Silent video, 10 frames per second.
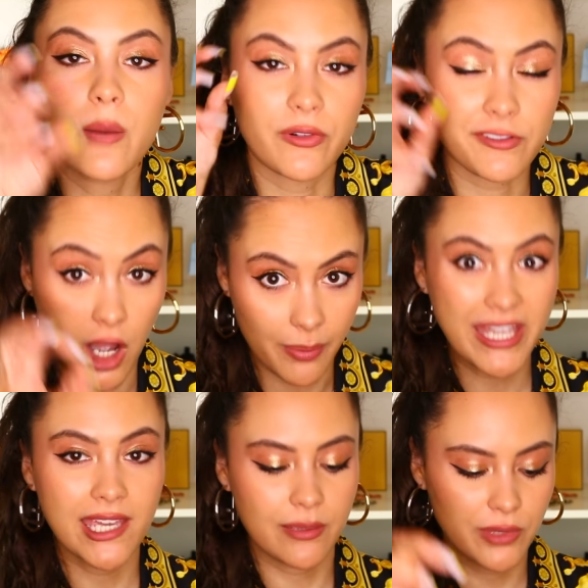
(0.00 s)
But we've got a
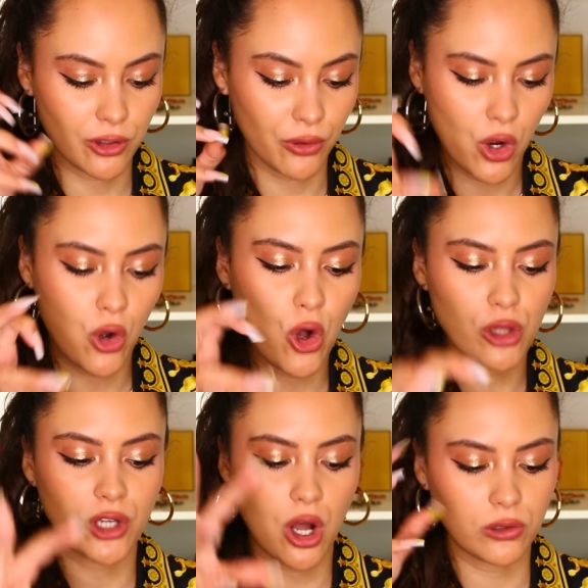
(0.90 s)
peekaboo,
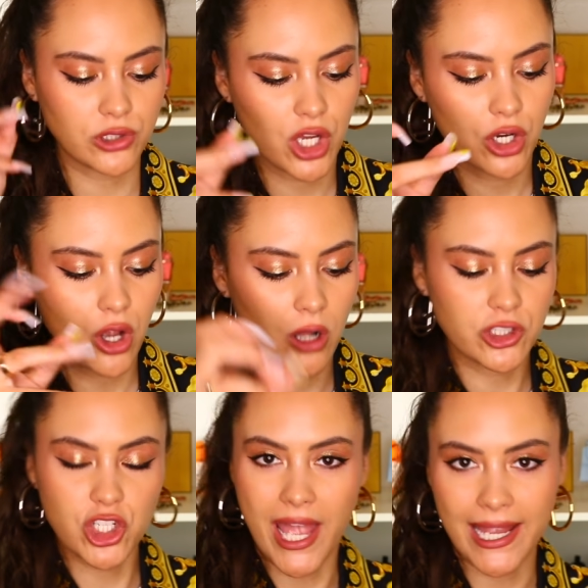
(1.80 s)
all gold,
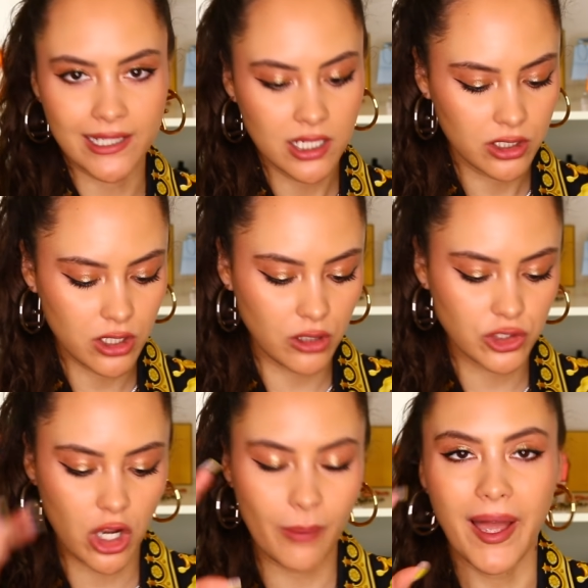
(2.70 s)
gold chain, gold
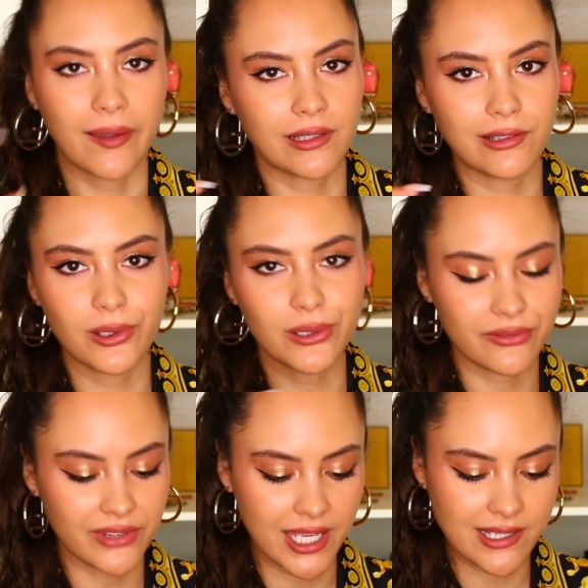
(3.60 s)
top handle, all
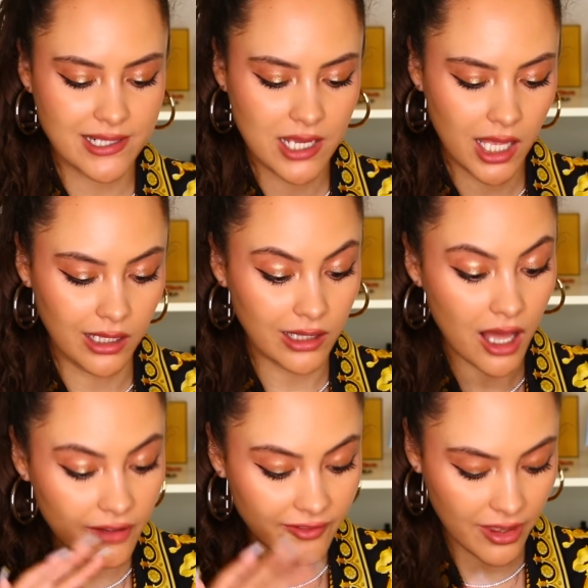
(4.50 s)
of this. Love